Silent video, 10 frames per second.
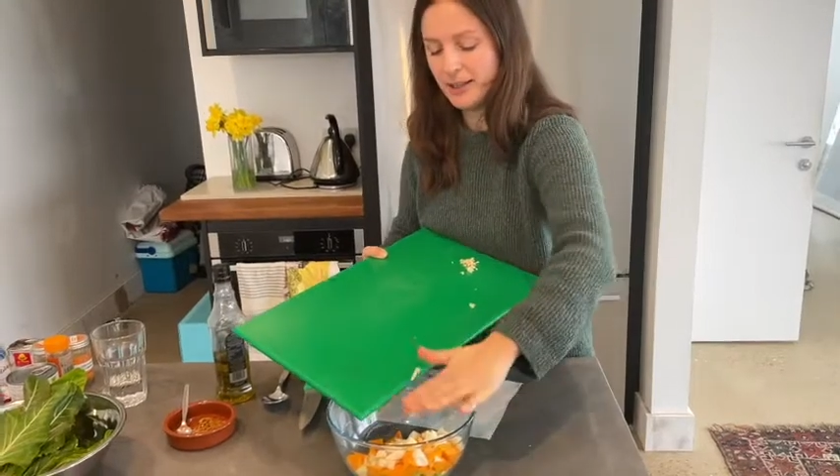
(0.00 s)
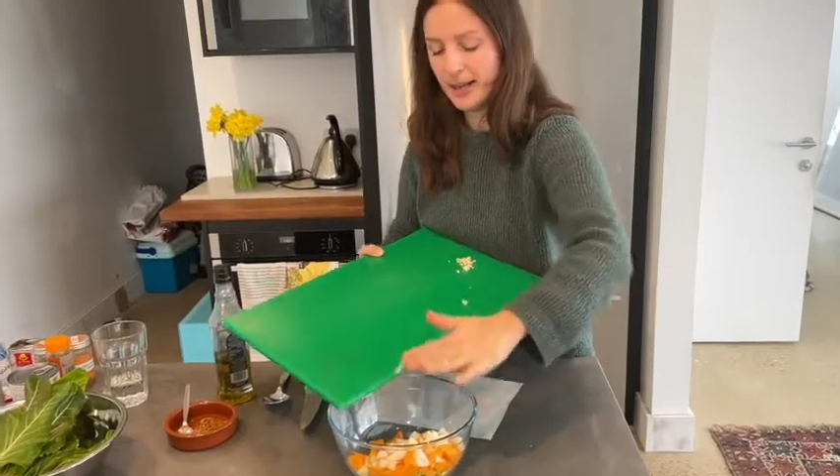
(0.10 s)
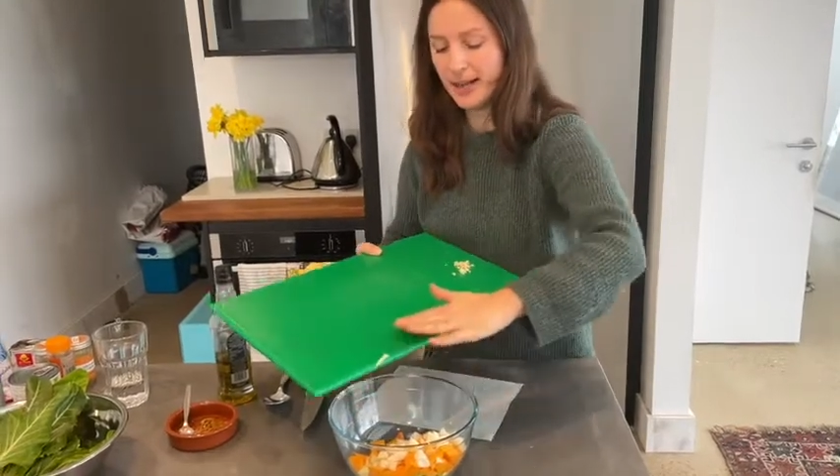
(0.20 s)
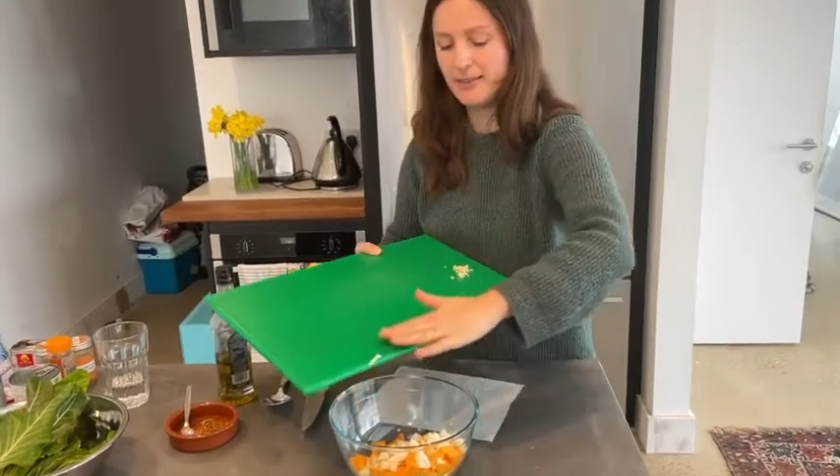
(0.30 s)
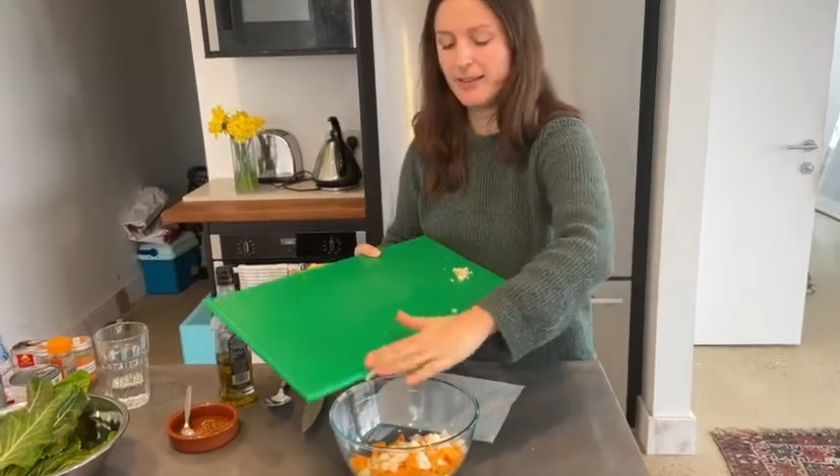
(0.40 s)

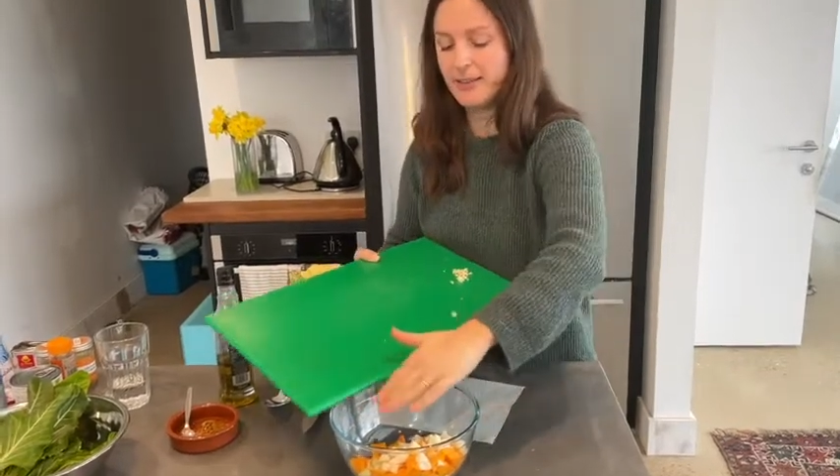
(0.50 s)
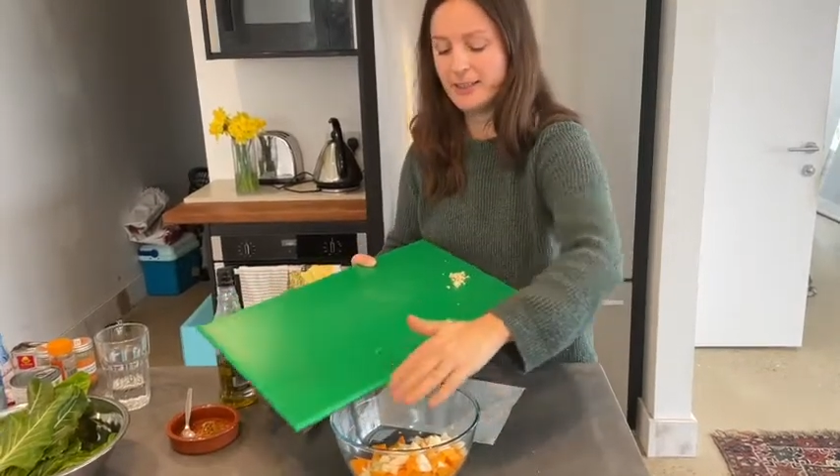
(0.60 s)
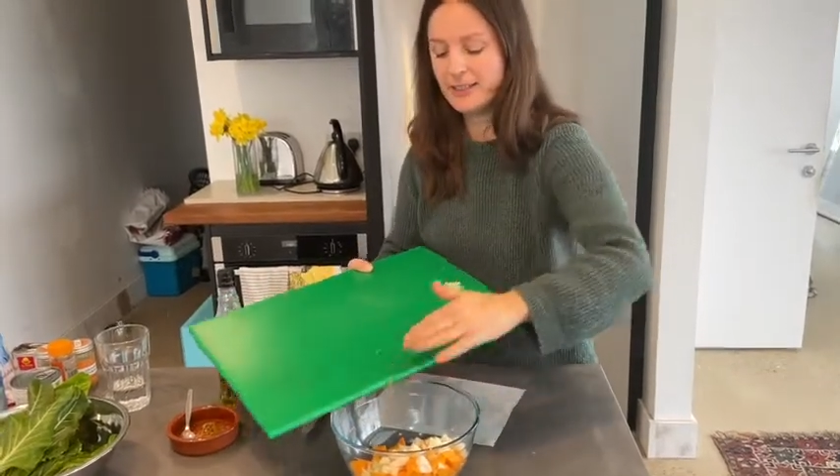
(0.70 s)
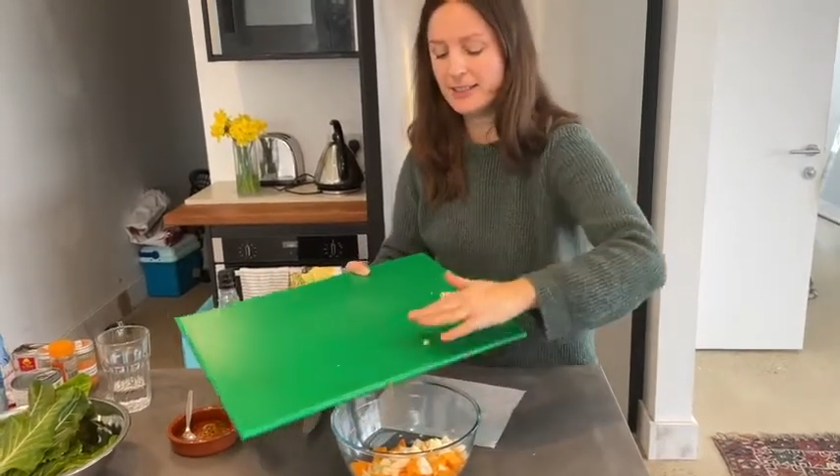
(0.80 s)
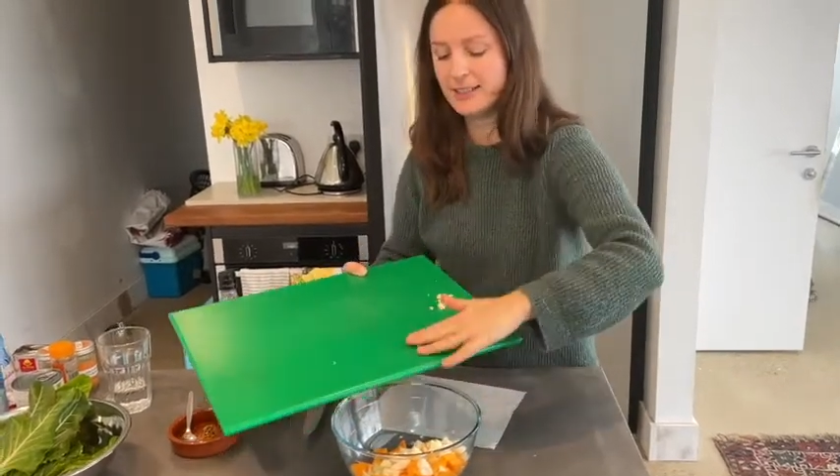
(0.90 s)
And then
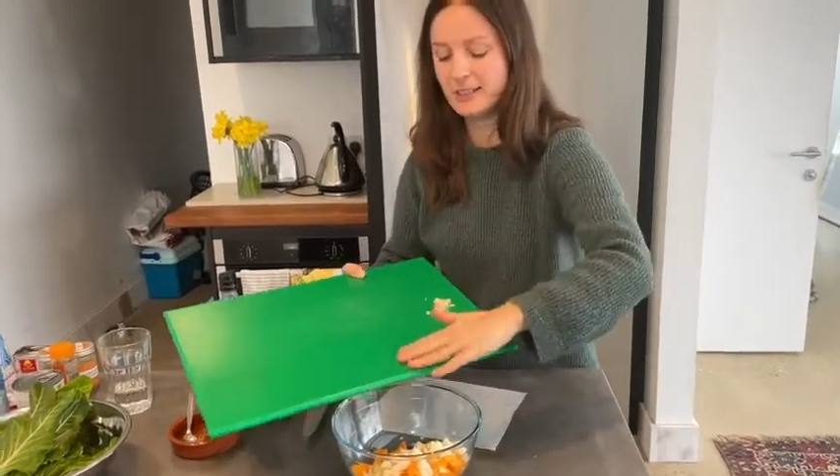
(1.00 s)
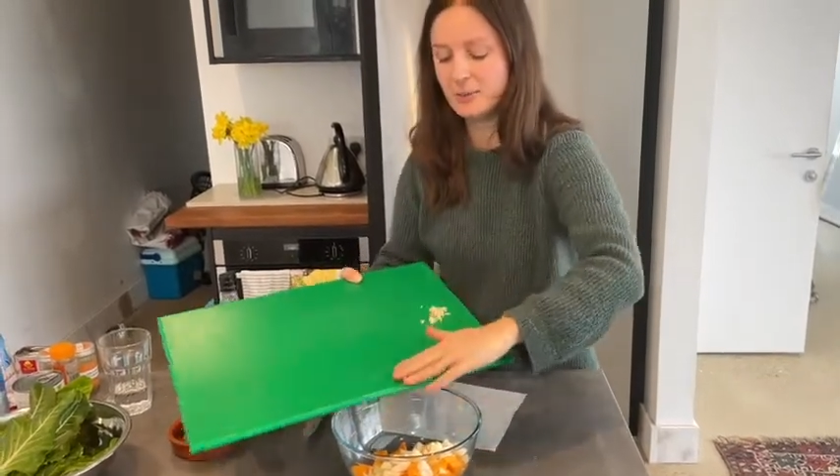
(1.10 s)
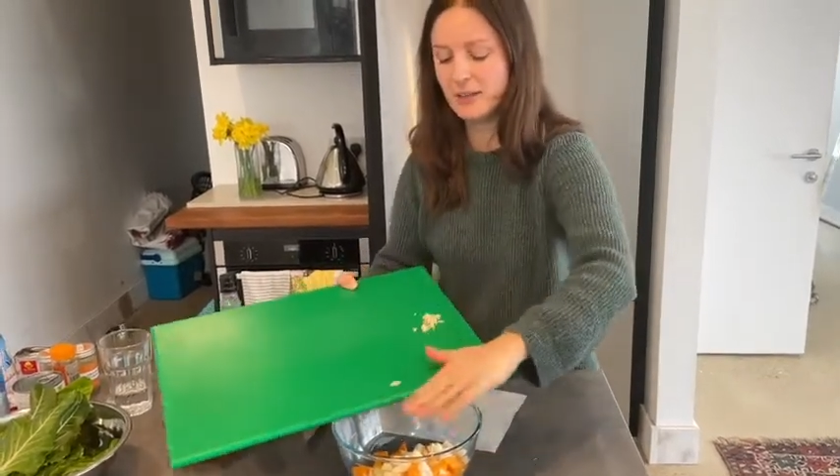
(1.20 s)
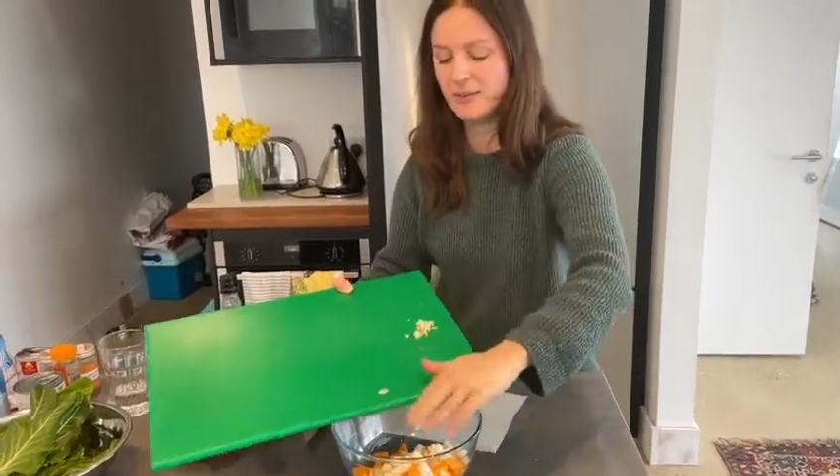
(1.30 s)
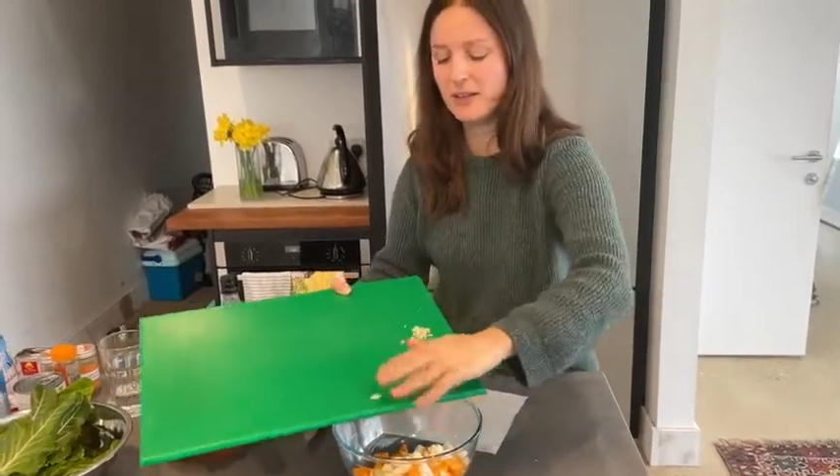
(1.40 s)
there's a little
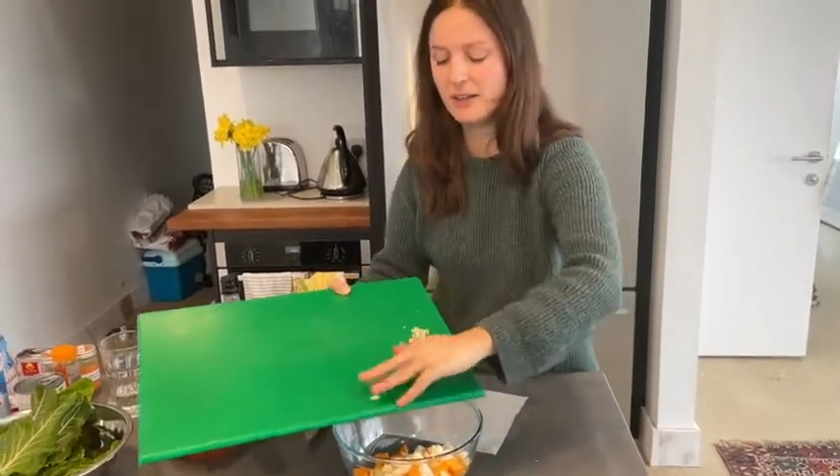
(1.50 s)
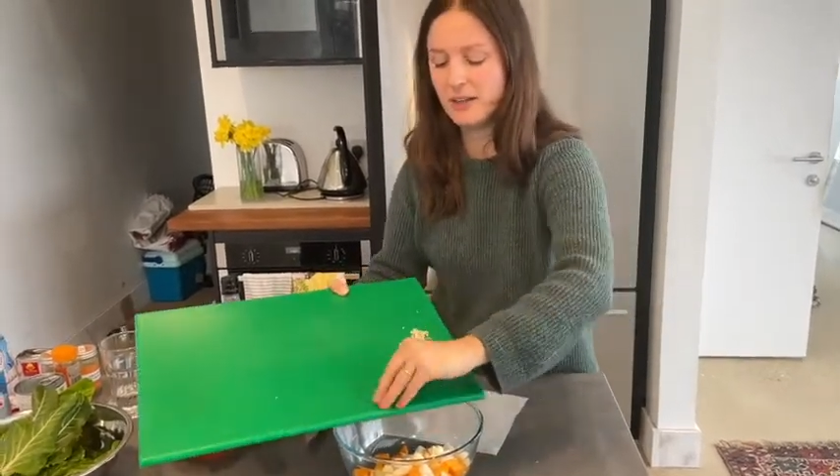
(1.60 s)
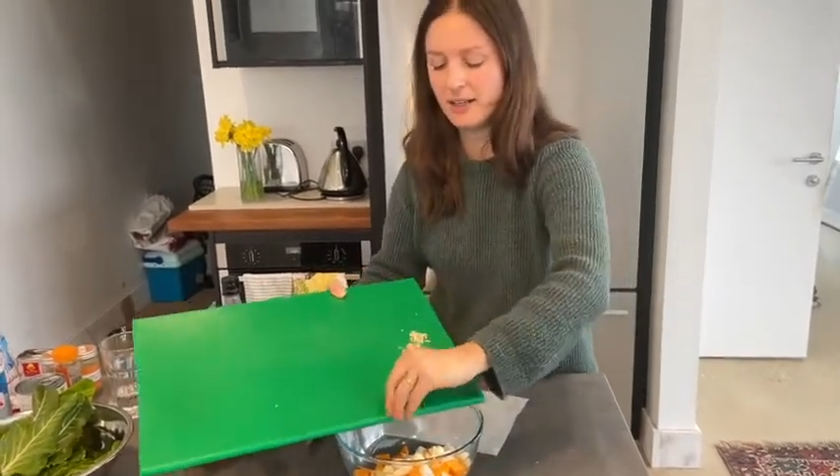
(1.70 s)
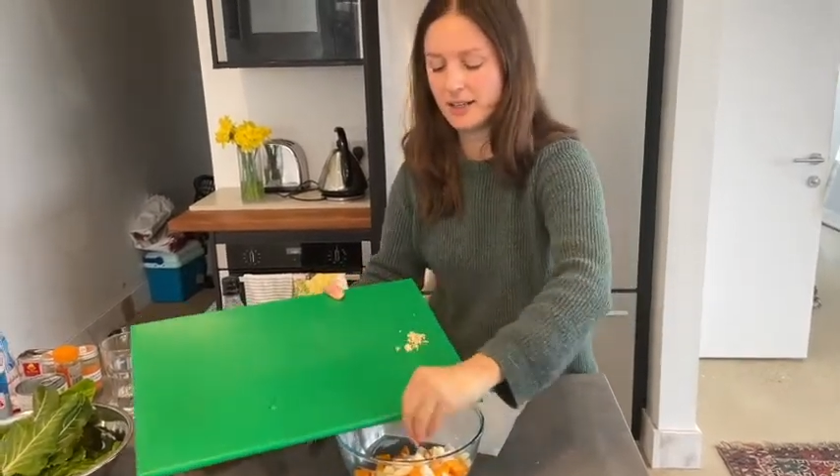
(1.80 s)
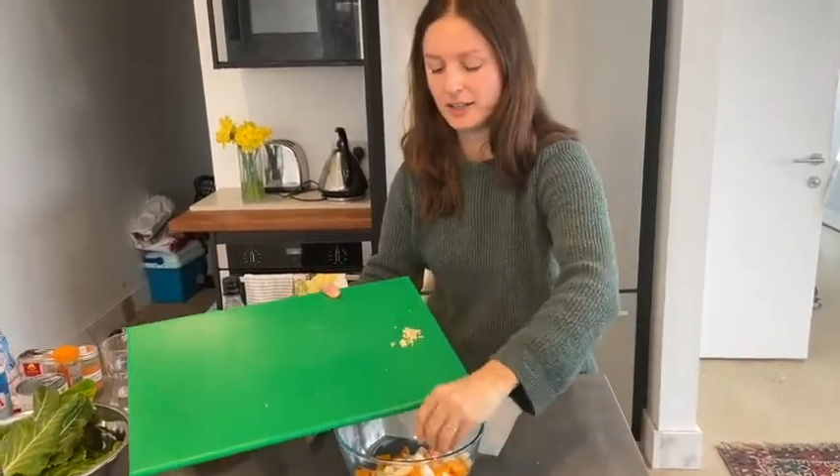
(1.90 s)
bit of
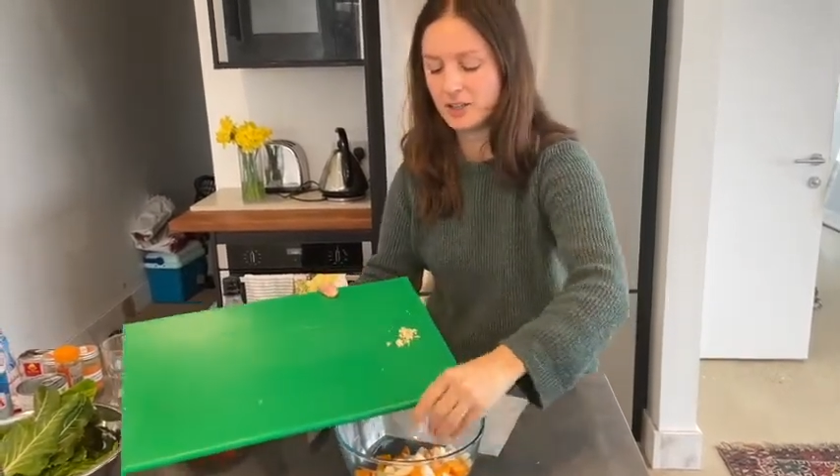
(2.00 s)
garlic,